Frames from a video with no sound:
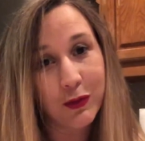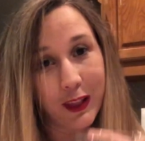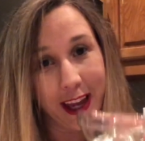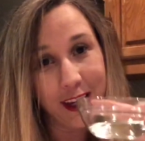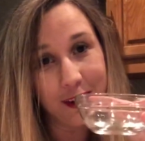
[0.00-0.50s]

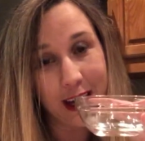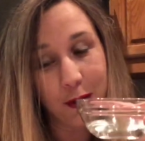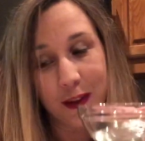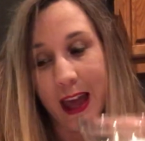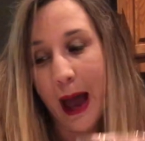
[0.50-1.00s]
like you
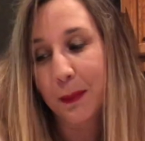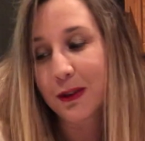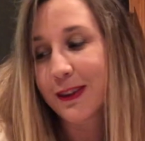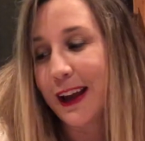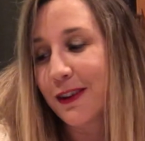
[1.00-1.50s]
did with the
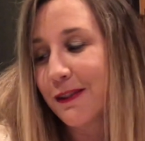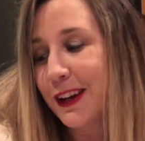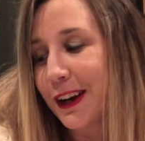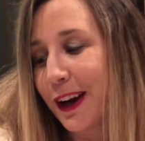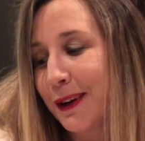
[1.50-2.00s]
apple cider
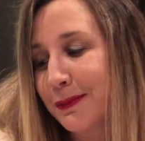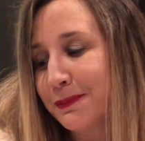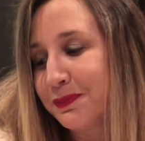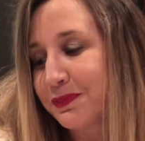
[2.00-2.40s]
vinegar.